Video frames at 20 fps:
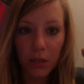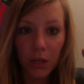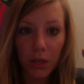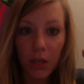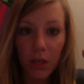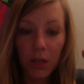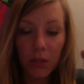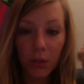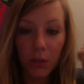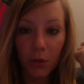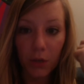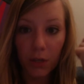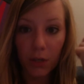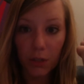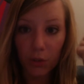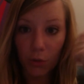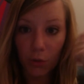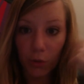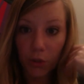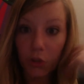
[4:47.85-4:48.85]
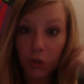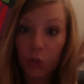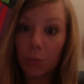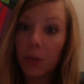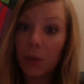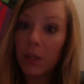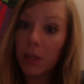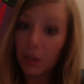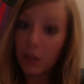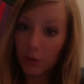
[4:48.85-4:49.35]
So it is going to be
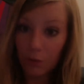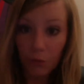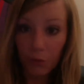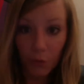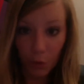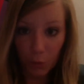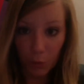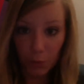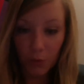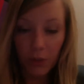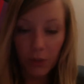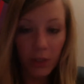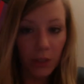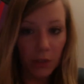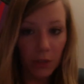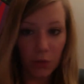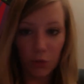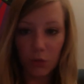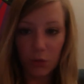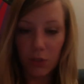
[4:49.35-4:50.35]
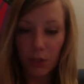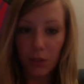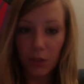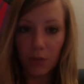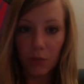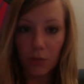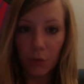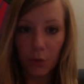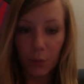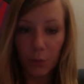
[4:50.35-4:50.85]
informal. He can use the
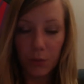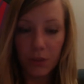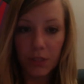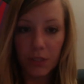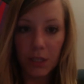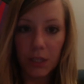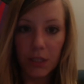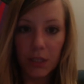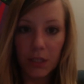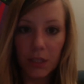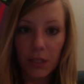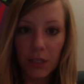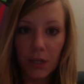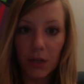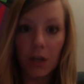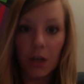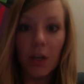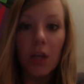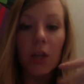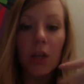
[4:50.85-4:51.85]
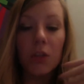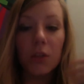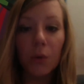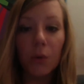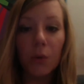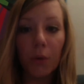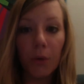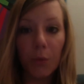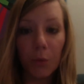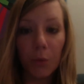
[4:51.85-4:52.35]
informal tense here. So
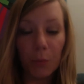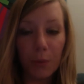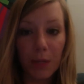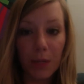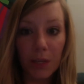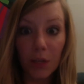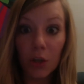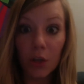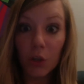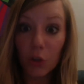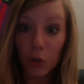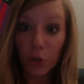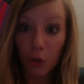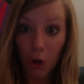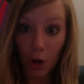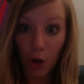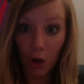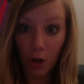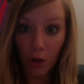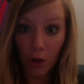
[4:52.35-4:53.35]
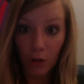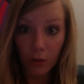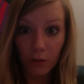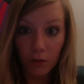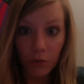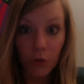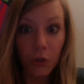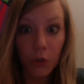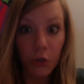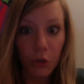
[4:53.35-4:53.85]
it would be y'all
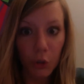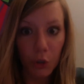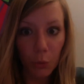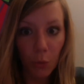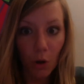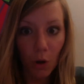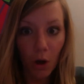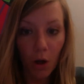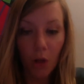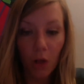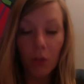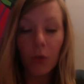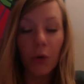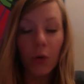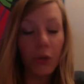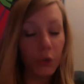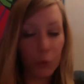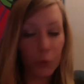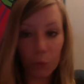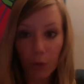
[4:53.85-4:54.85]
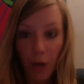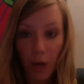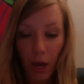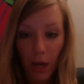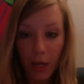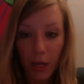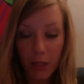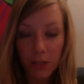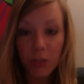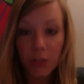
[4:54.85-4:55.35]
or you all or you
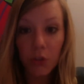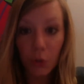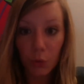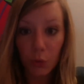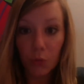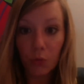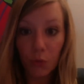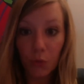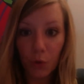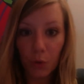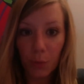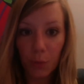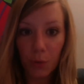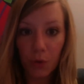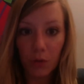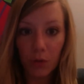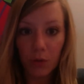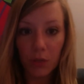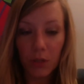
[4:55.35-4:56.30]
guys, you formal.